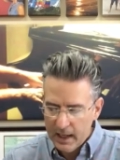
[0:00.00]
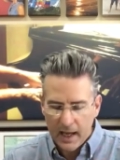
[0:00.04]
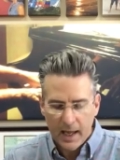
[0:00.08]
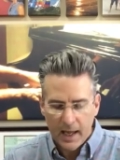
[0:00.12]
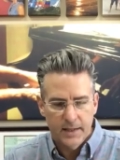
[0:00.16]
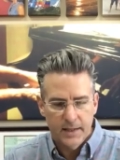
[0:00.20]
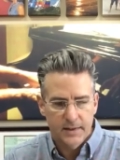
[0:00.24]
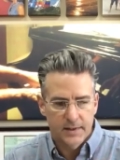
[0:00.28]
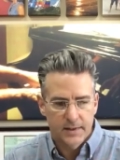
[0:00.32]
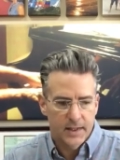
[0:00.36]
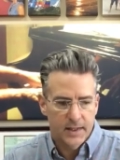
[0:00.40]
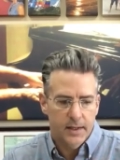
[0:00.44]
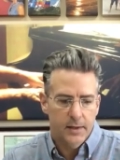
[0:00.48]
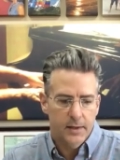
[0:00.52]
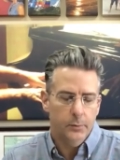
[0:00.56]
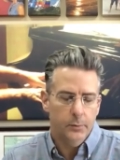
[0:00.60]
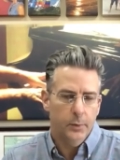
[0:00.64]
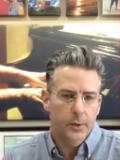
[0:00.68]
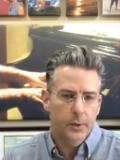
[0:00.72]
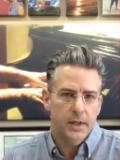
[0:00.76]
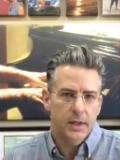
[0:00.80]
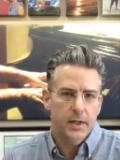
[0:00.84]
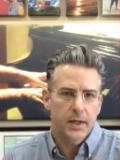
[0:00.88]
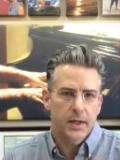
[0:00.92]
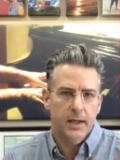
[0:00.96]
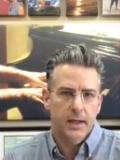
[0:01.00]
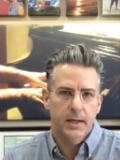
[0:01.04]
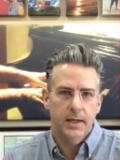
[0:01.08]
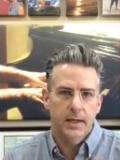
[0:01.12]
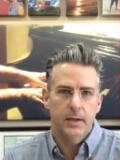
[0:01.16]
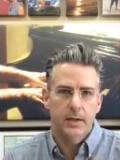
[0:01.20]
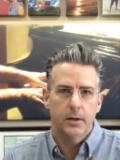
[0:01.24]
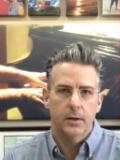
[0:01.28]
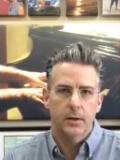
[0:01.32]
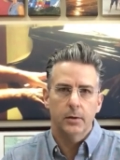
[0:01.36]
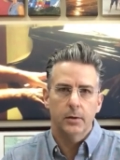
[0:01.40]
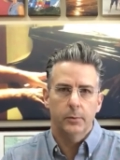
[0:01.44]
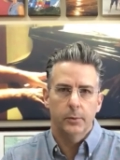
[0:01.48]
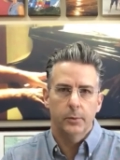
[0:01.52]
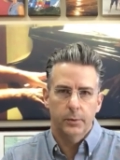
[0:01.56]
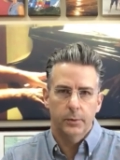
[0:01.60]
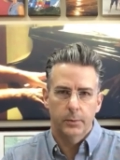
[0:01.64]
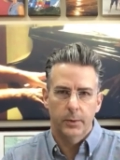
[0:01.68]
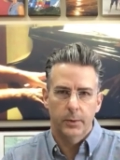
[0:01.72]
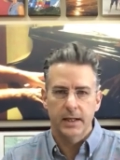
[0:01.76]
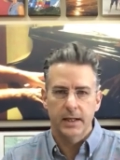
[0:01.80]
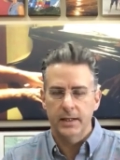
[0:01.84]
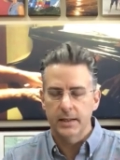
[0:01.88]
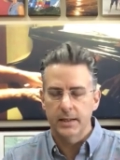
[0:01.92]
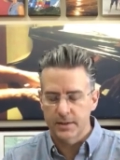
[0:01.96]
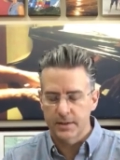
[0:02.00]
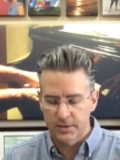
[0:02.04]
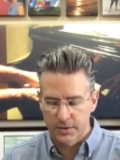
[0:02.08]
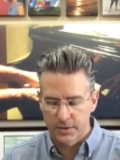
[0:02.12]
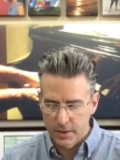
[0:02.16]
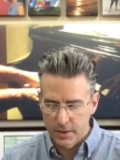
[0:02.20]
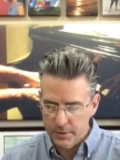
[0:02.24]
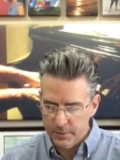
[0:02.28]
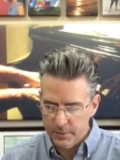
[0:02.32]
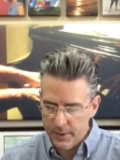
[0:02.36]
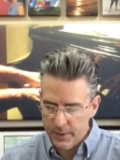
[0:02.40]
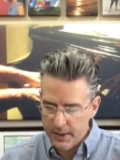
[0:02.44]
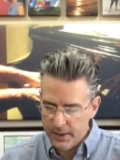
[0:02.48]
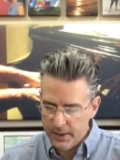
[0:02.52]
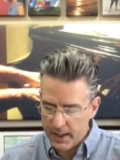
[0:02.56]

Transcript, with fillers: And then we hear, we read, excuse me,